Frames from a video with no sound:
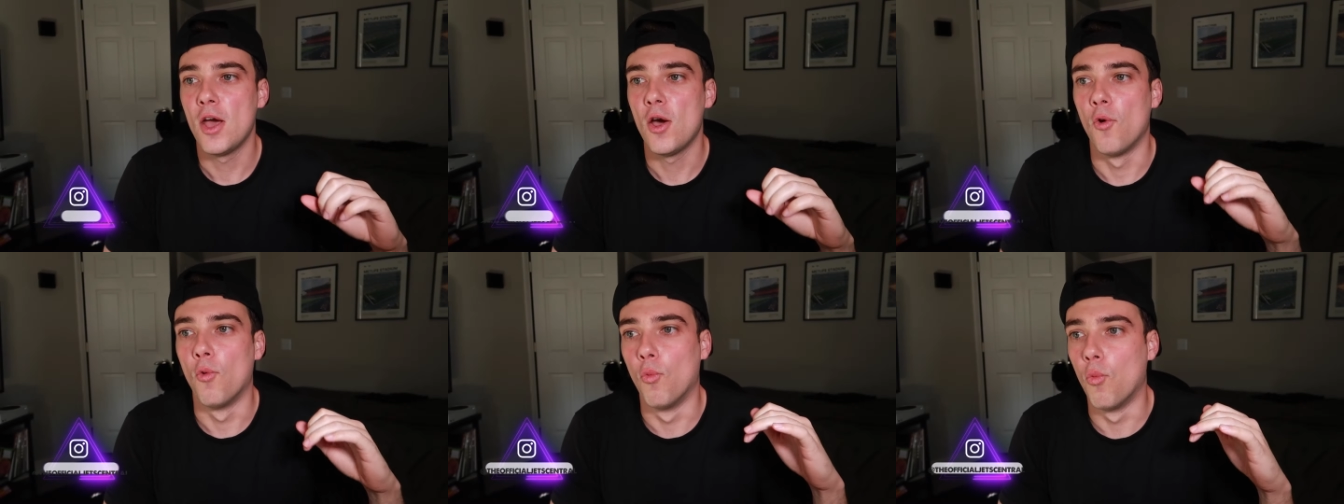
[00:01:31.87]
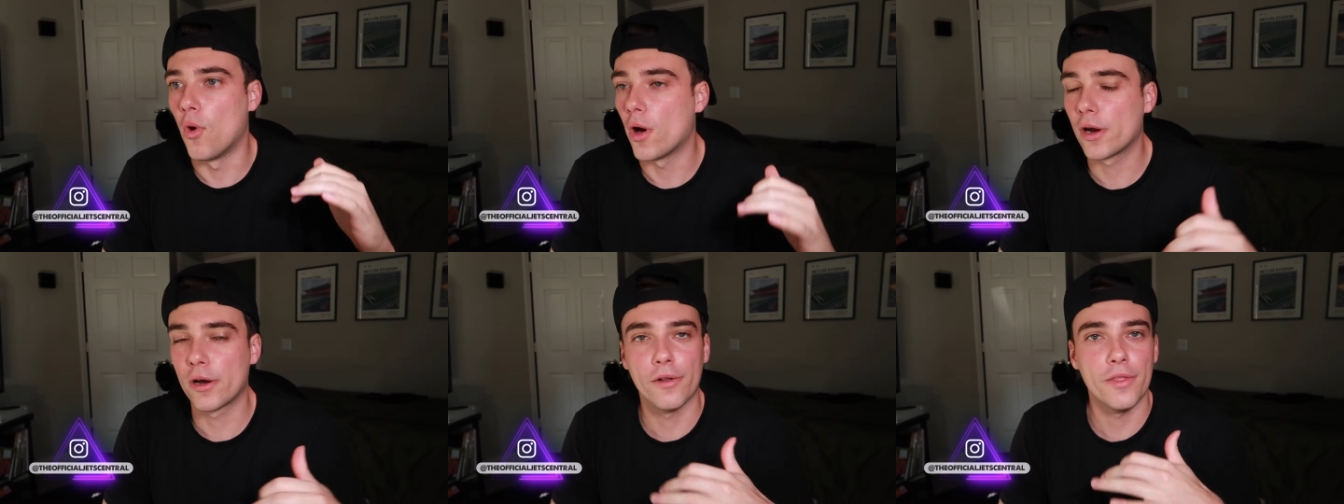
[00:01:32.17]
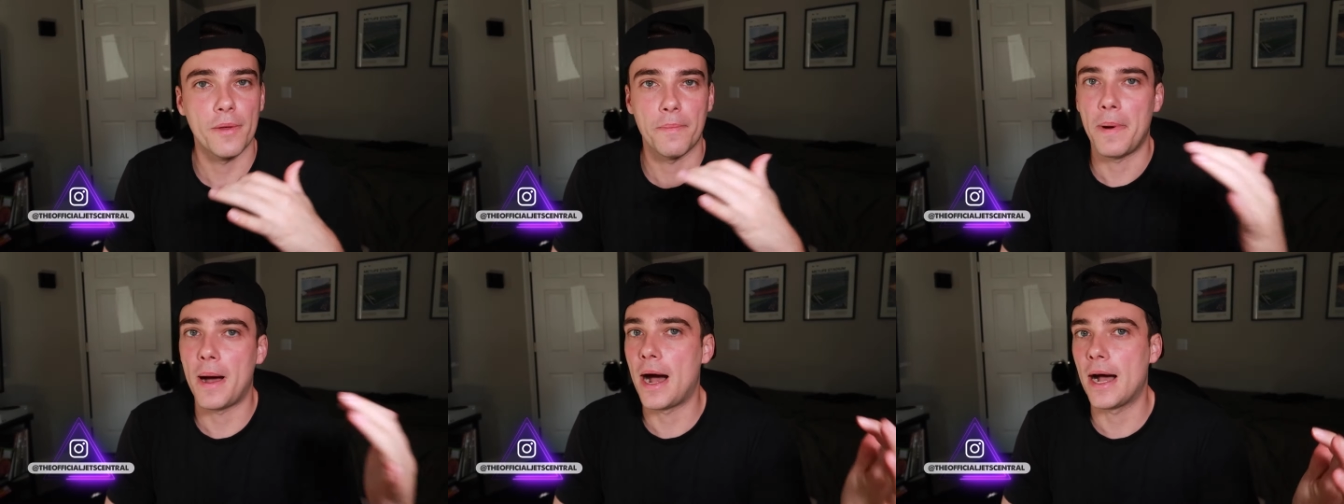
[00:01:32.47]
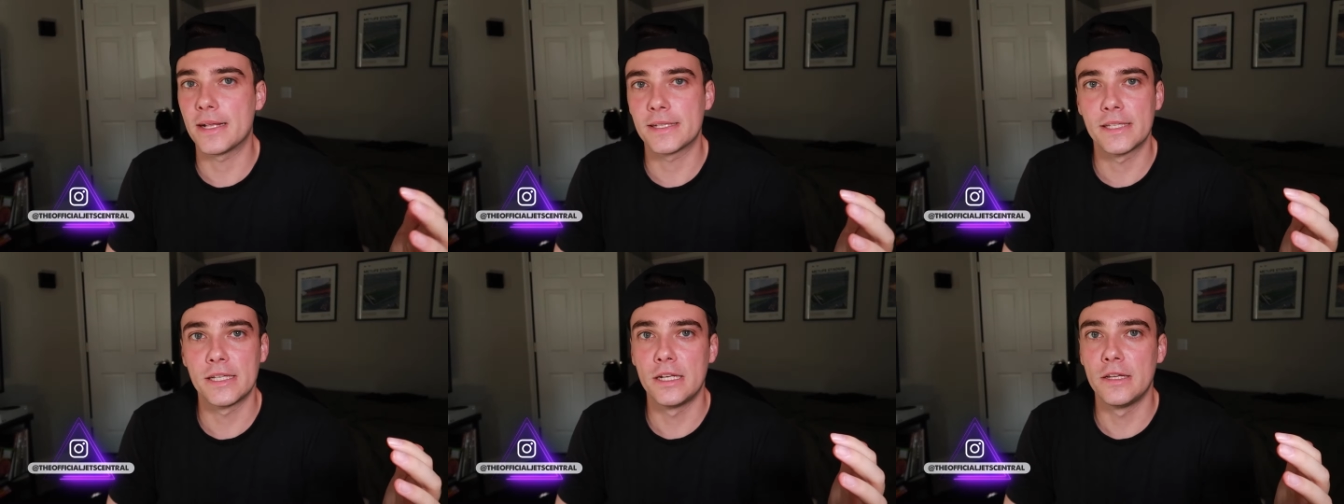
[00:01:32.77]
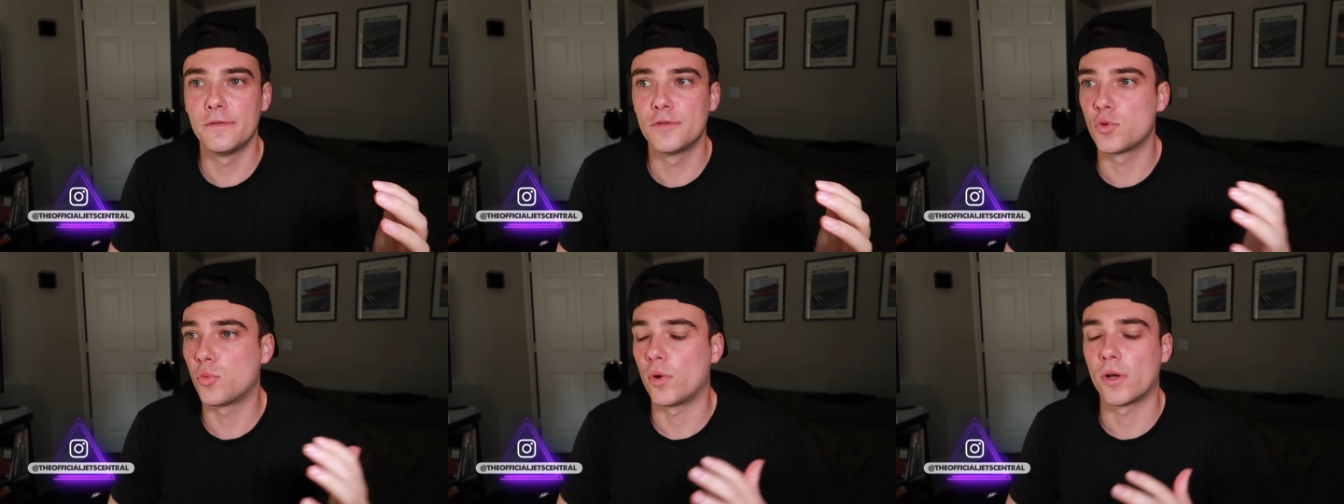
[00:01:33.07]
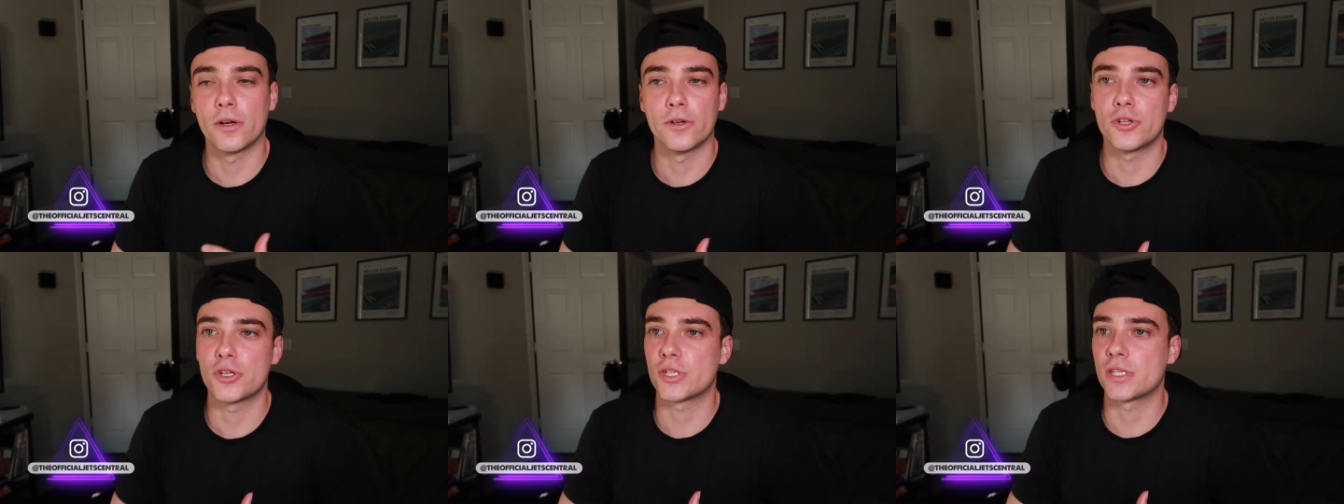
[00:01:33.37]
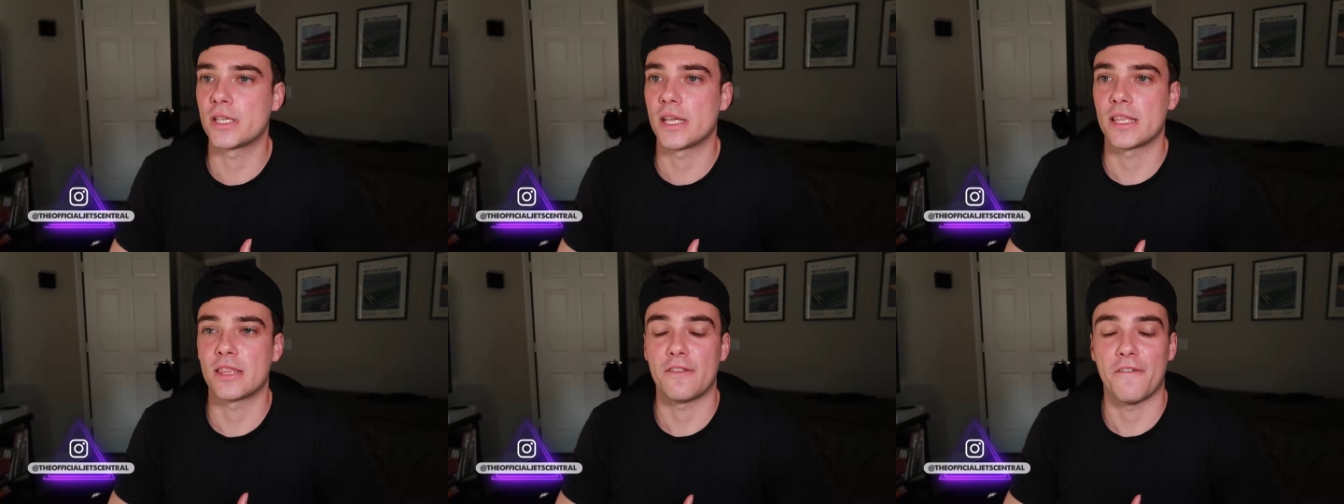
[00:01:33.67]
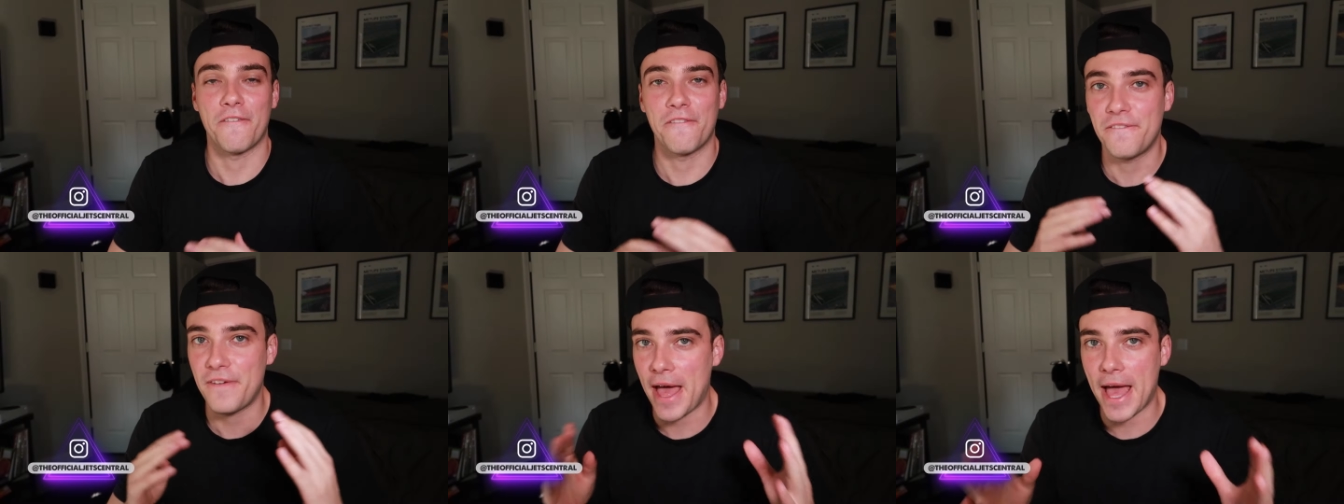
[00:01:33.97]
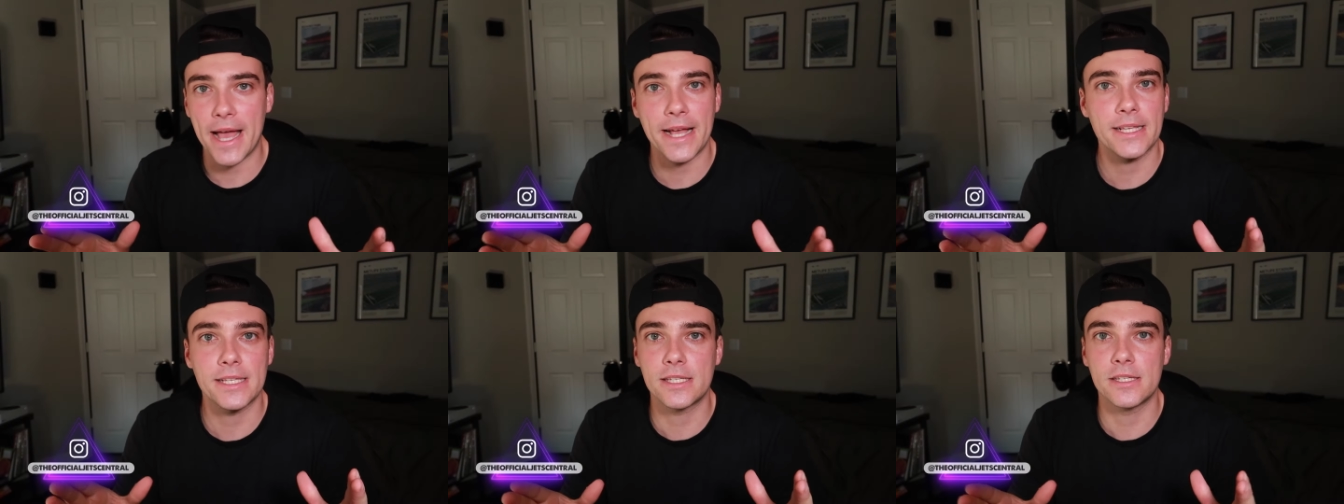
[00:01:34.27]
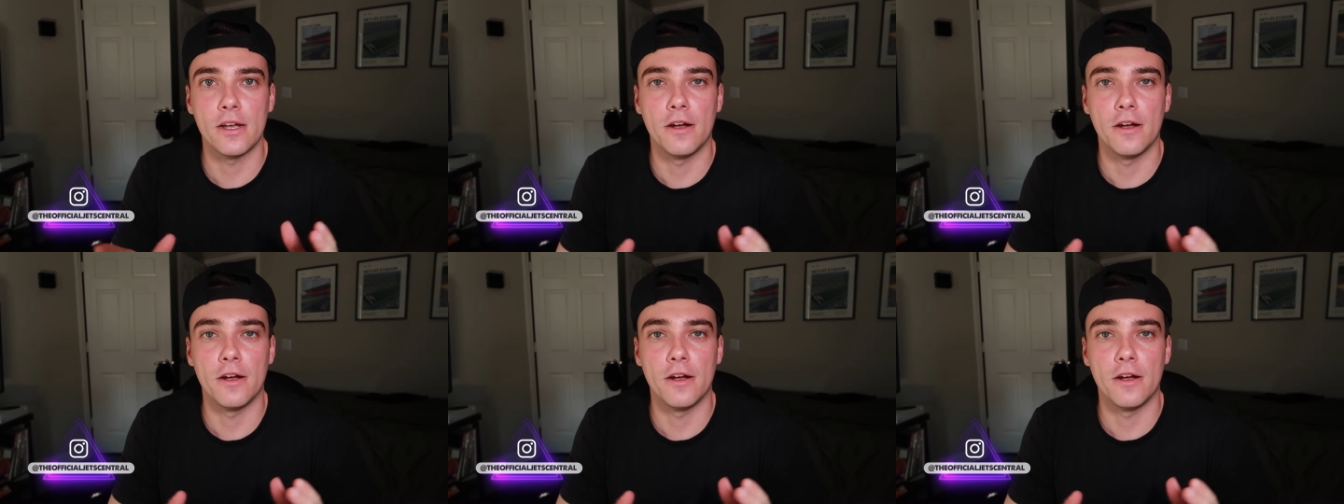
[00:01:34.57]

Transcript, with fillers: What are the positives? What are just like the facts